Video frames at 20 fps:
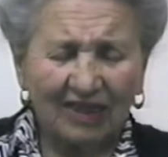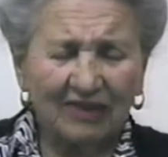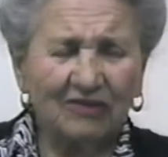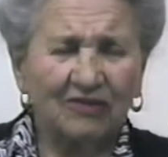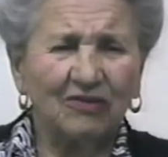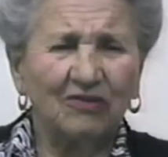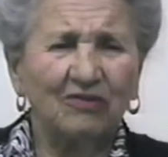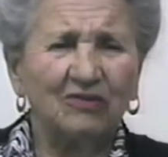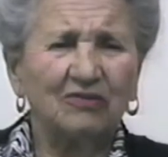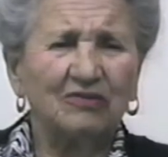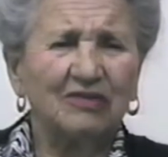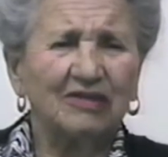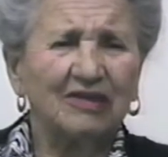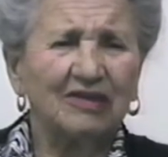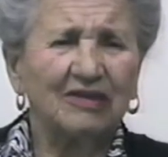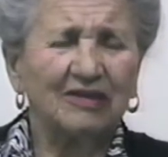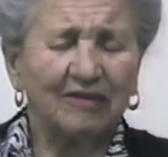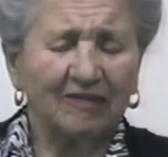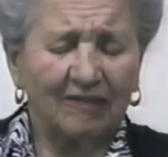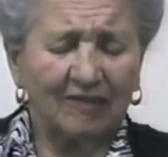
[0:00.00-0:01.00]
I and you
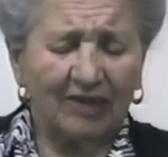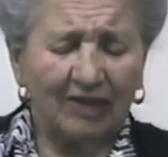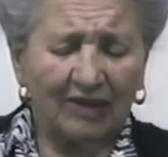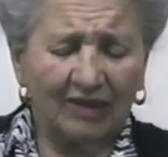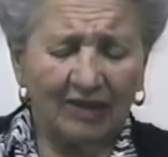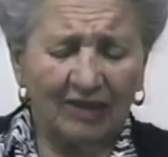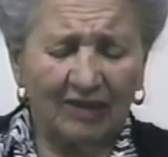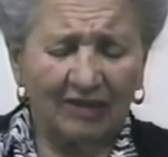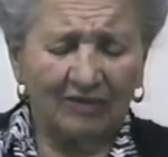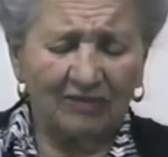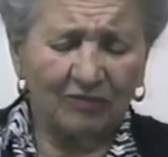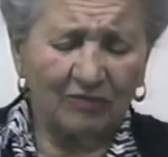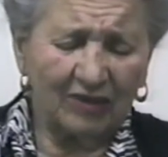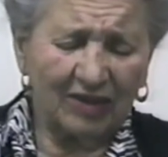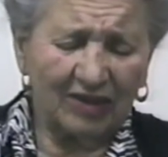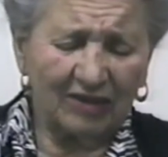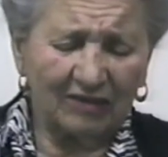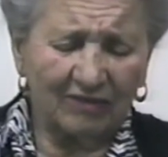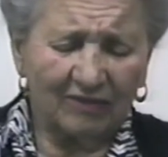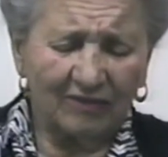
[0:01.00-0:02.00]
still are. yeah,
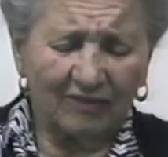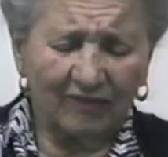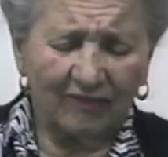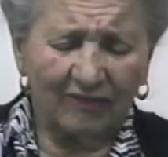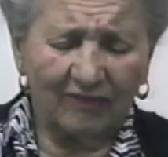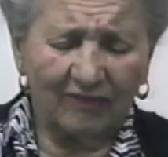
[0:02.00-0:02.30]
well,